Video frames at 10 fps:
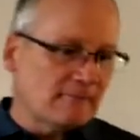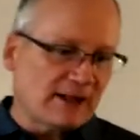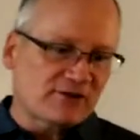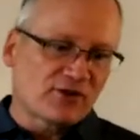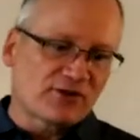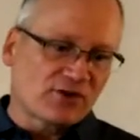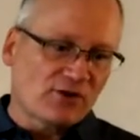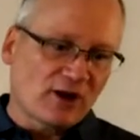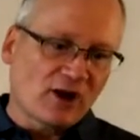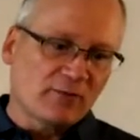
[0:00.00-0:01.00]
That's this
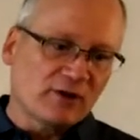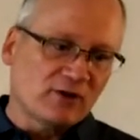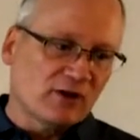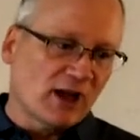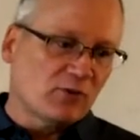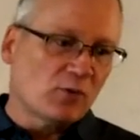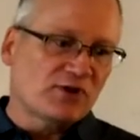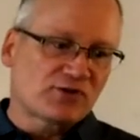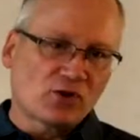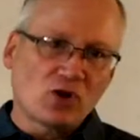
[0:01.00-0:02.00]
third element. And when
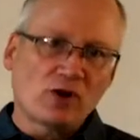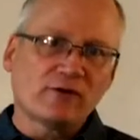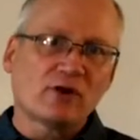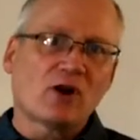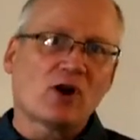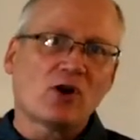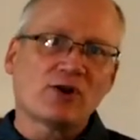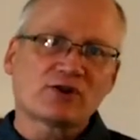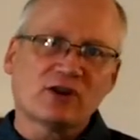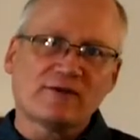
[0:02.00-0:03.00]
we serve and our
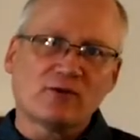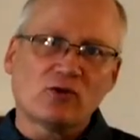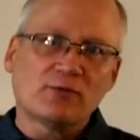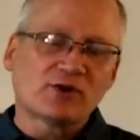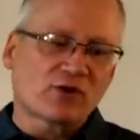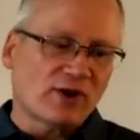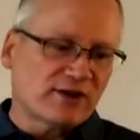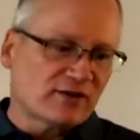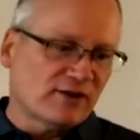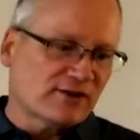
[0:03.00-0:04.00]
heart is conformed to
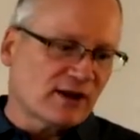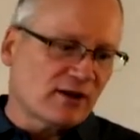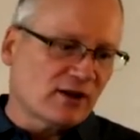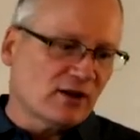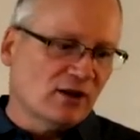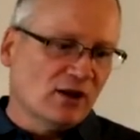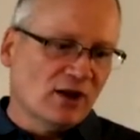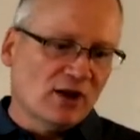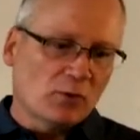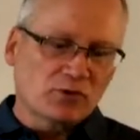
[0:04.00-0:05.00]
Christ in this area,
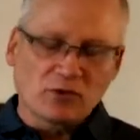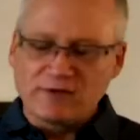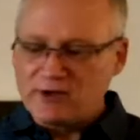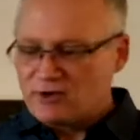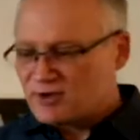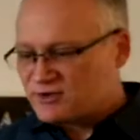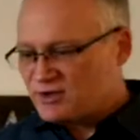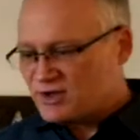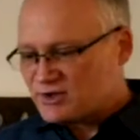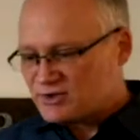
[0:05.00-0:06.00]
what's revealed is
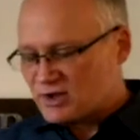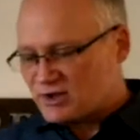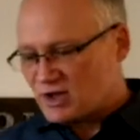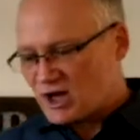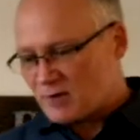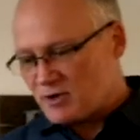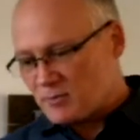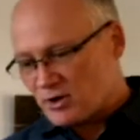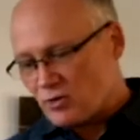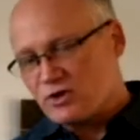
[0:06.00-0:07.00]
this a, a
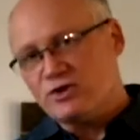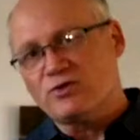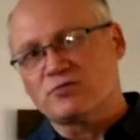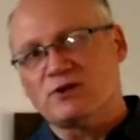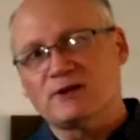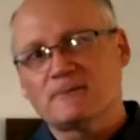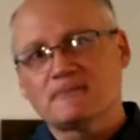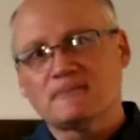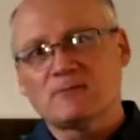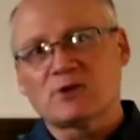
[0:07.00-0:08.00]
commitment Lord, use me.
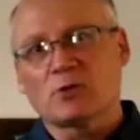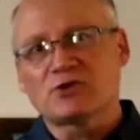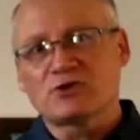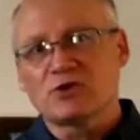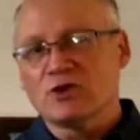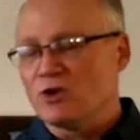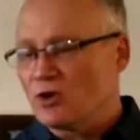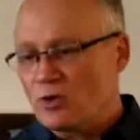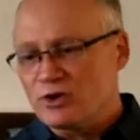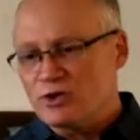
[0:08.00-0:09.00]
What's
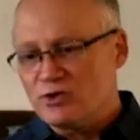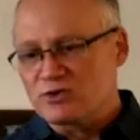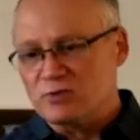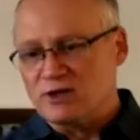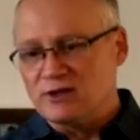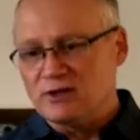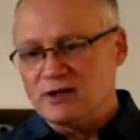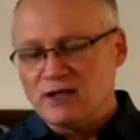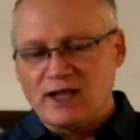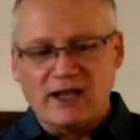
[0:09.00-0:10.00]
Lord, use me.
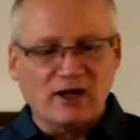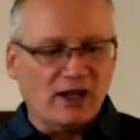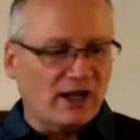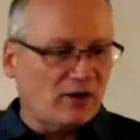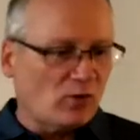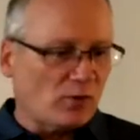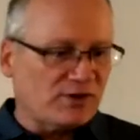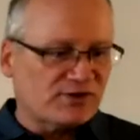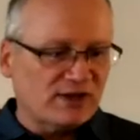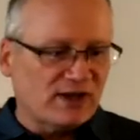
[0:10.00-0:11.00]
And, and what
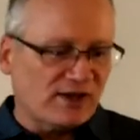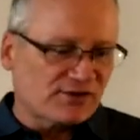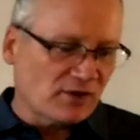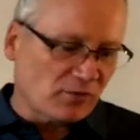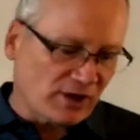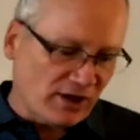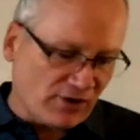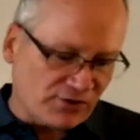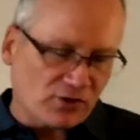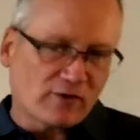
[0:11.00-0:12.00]
we see is simply
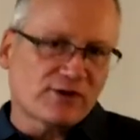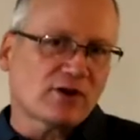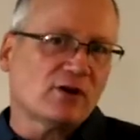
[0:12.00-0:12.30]
here a servant's